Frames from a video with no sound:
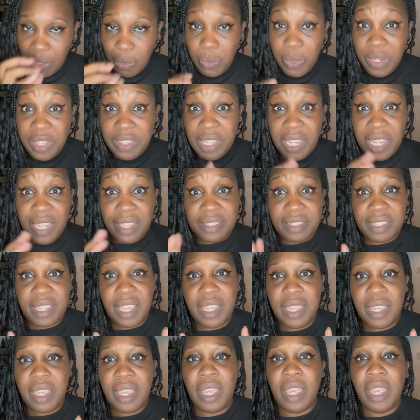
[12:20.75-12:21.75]
with
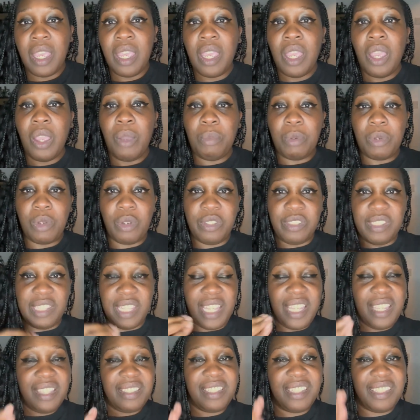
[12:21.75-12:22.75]
Izzy, because
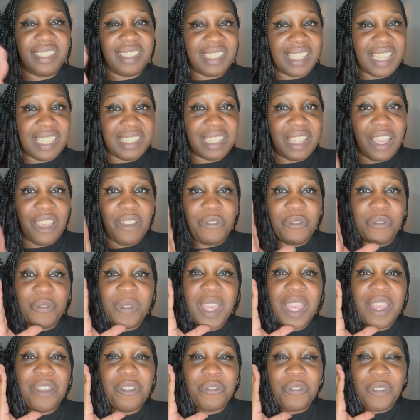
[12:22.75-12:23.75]
Izzy says a
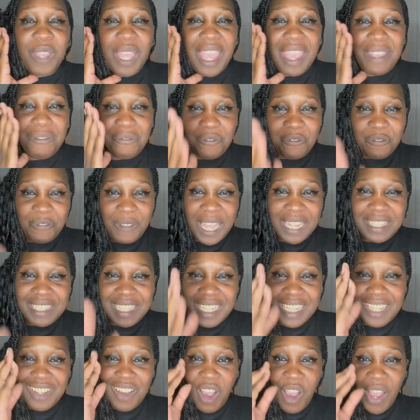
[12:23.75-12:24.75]

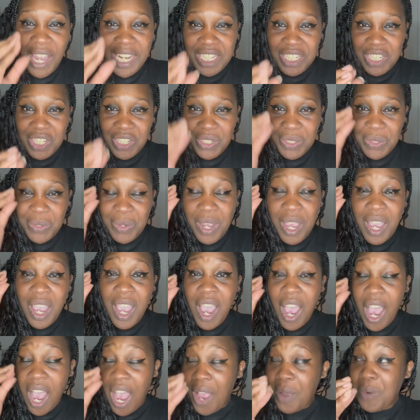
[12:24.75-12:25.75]
emphatic I do.
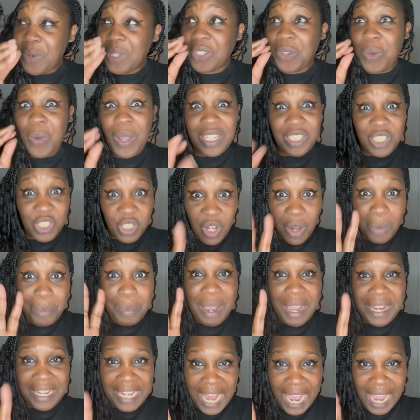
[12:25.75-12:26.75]
I was quite shocked
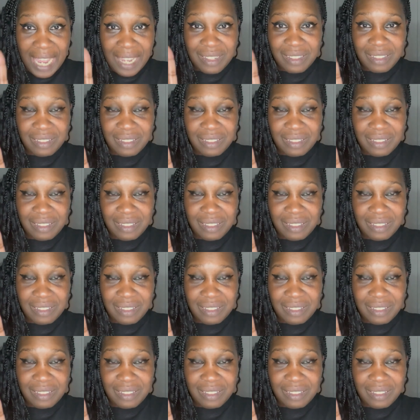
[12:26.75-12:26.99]
by that.